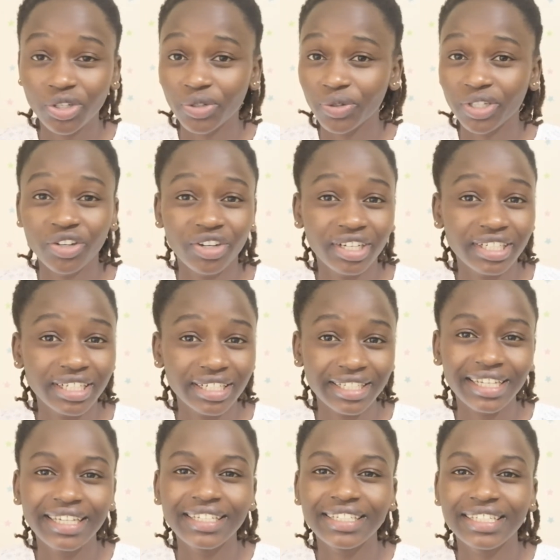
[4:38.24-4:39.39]
doing content
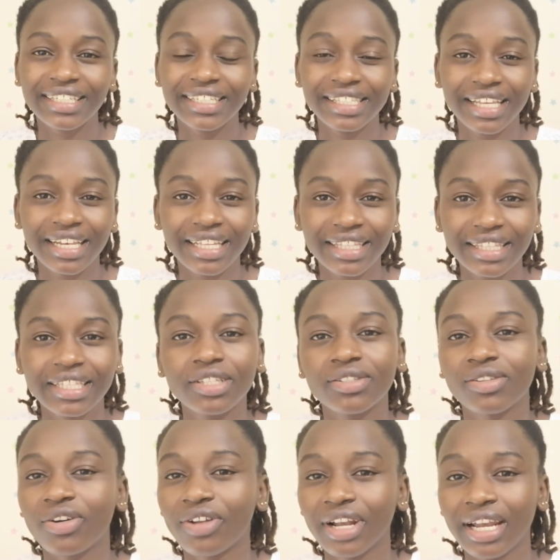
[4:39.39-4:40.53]
writing, selling things
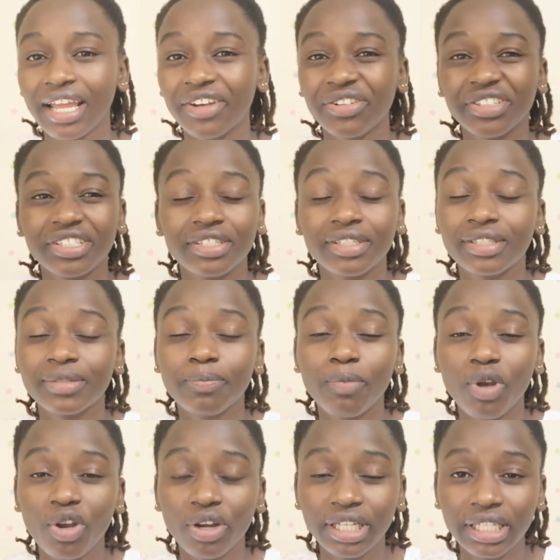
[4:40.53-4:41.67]
online, or just
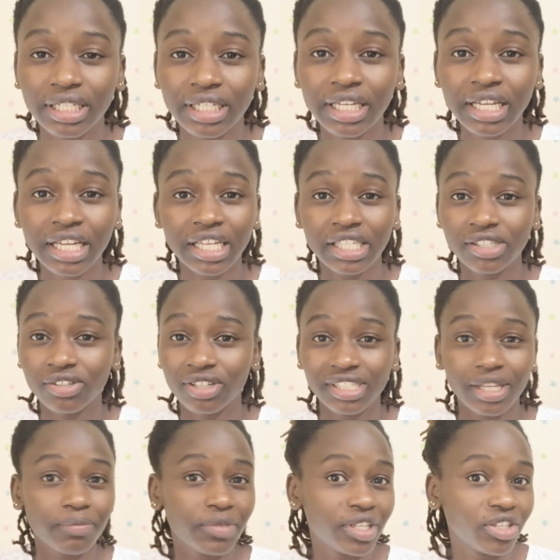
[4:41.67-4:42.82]
blogging is not
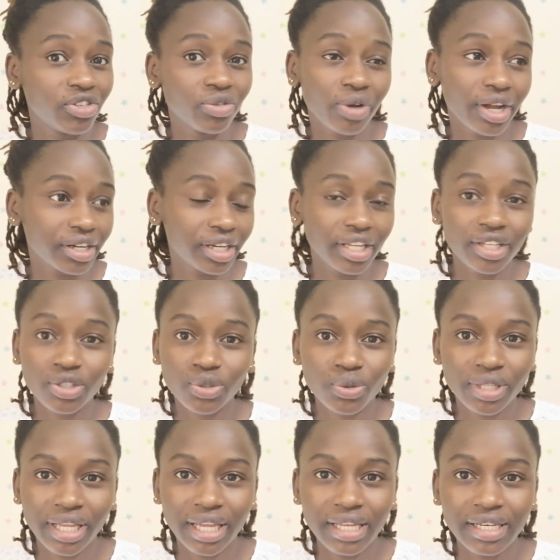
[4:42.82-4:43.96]
something you are into,
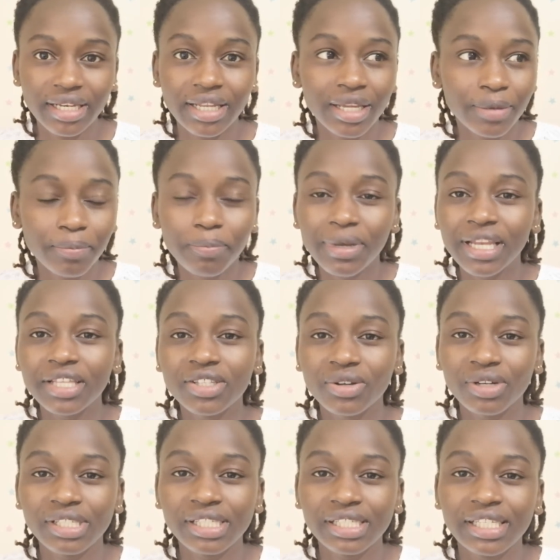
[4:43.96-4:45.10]
then please
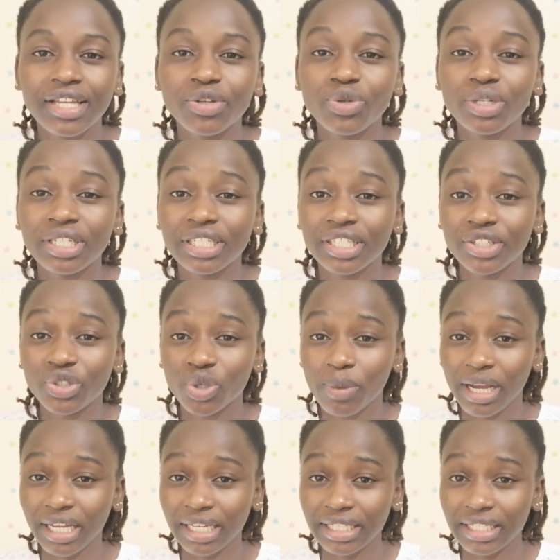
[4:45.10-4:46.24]
consider doing digital
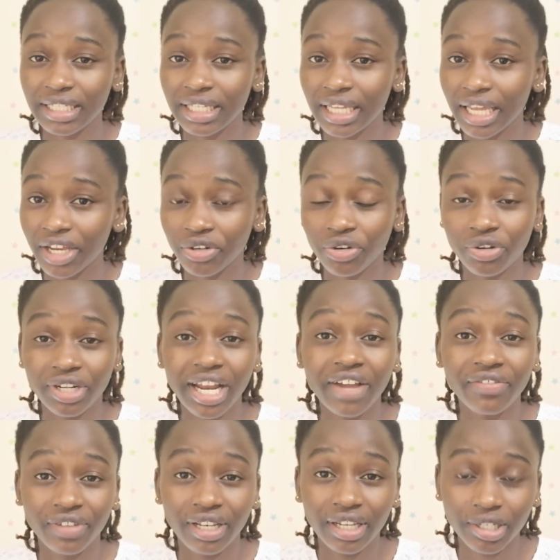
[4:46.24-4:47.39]
marketing and or
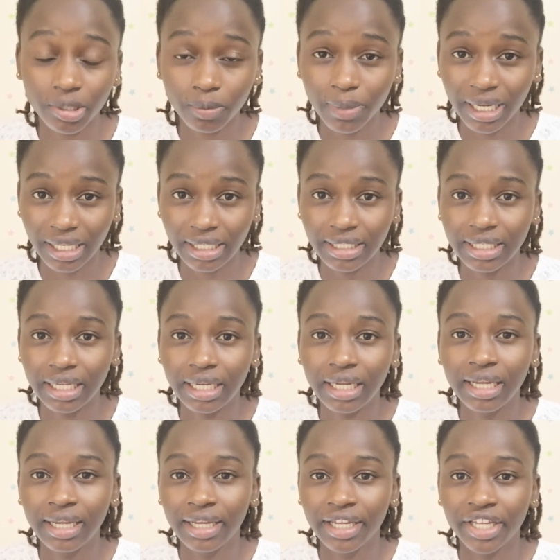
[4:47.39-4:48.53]
affiliate marketing.
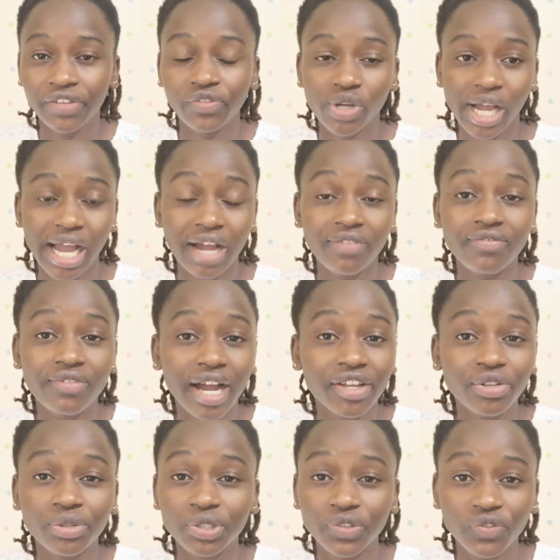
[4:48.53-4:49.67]
If you have a
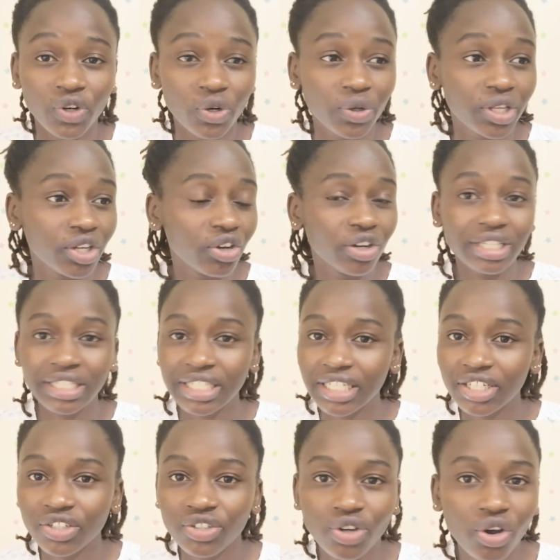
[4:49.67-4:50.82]
huge following on
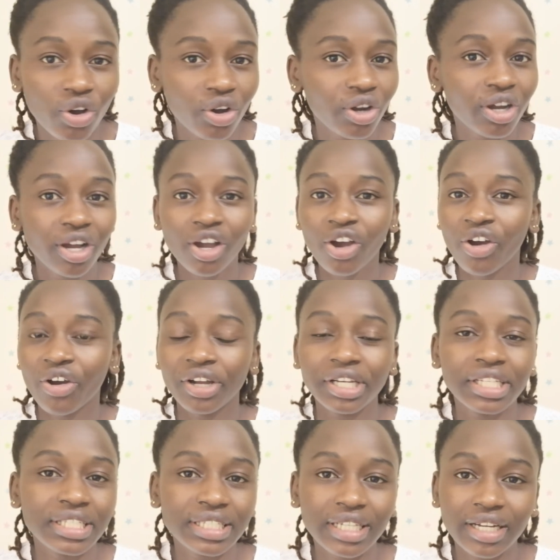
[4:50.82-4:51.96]
TikTok, on
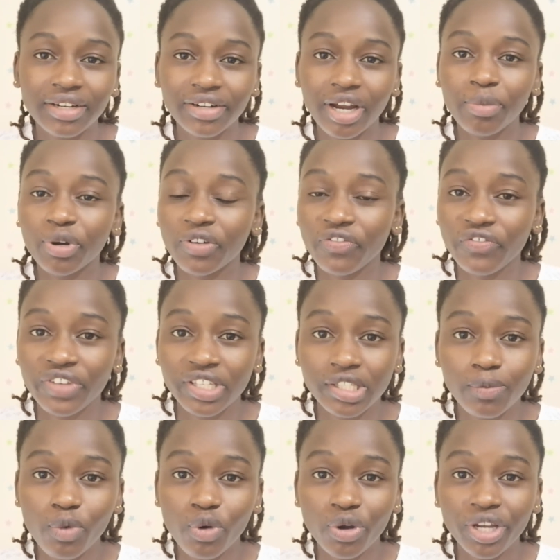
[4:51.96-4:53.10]
Instagram, on
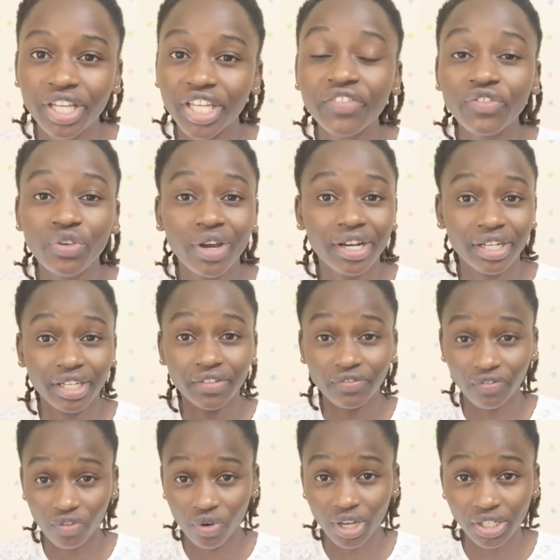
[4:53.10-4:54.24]
Facebook, if you are
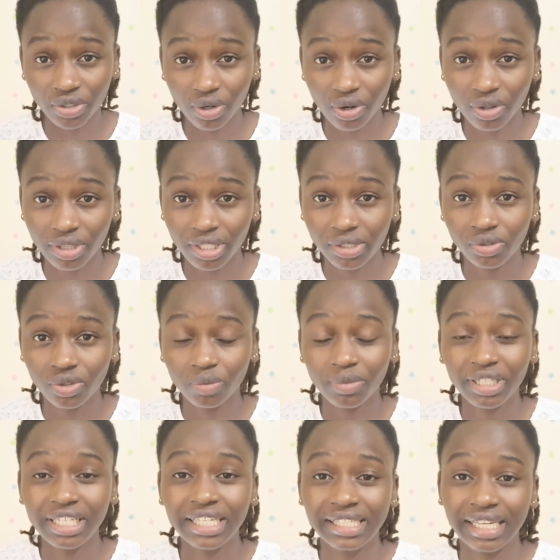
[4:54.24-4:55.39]
influential on these social
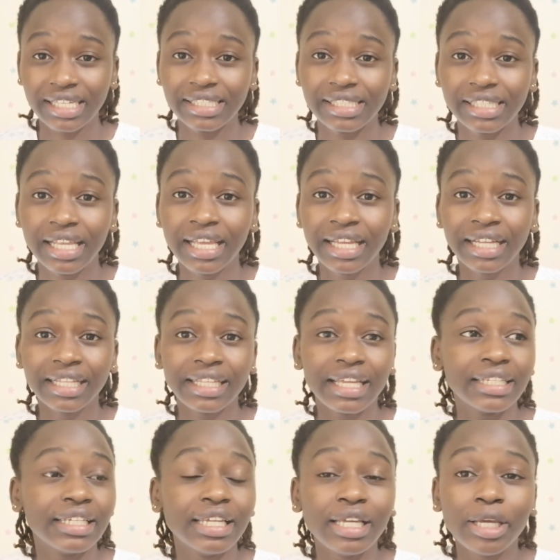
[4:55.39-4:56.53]
media sites,
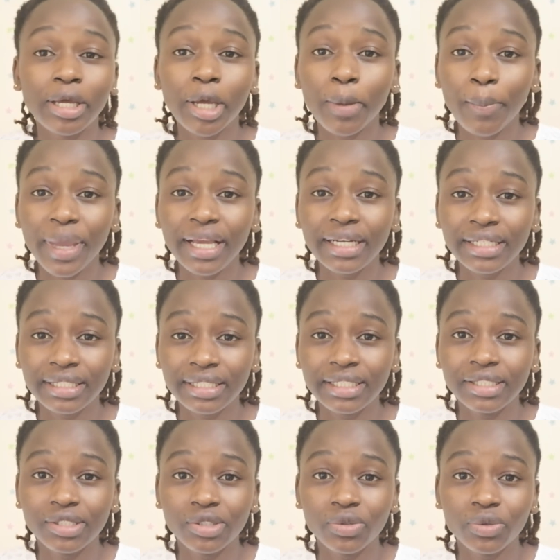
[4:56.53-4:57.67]
then make
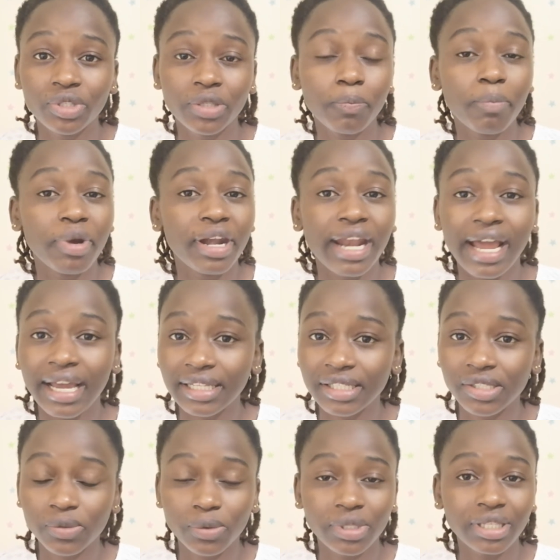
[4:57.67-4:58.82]
deals with
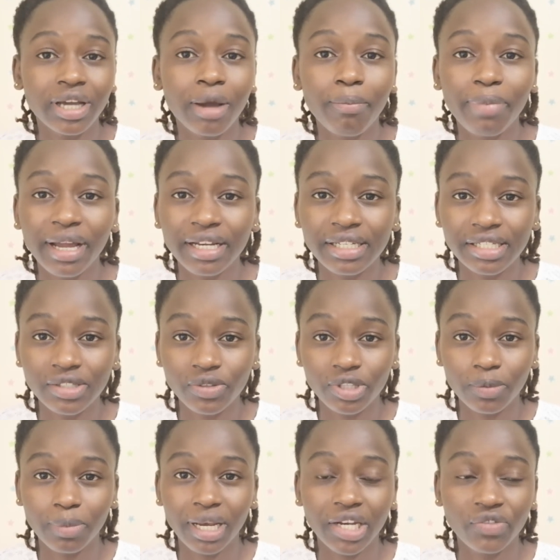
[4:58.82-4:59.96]
brands, with companies,
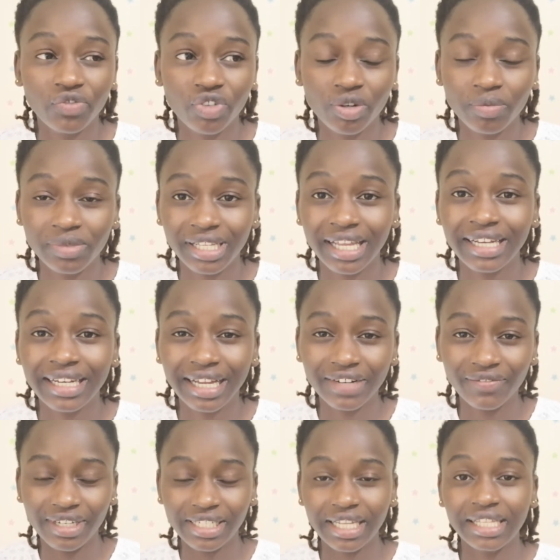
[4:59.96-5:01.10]
with platforms, and
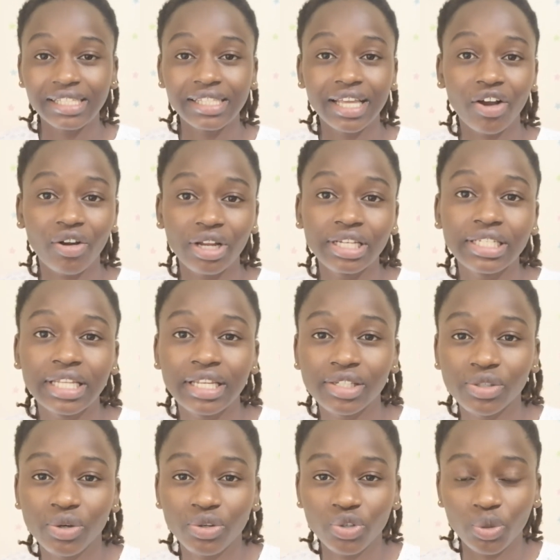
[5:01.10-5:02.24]
advertise their content
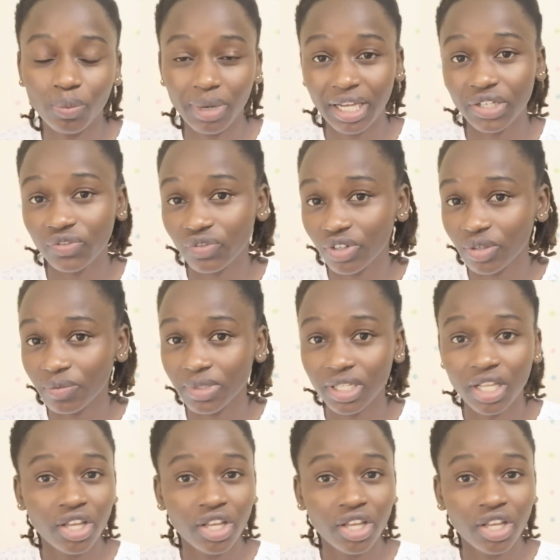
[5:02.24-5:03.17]
on your platforms,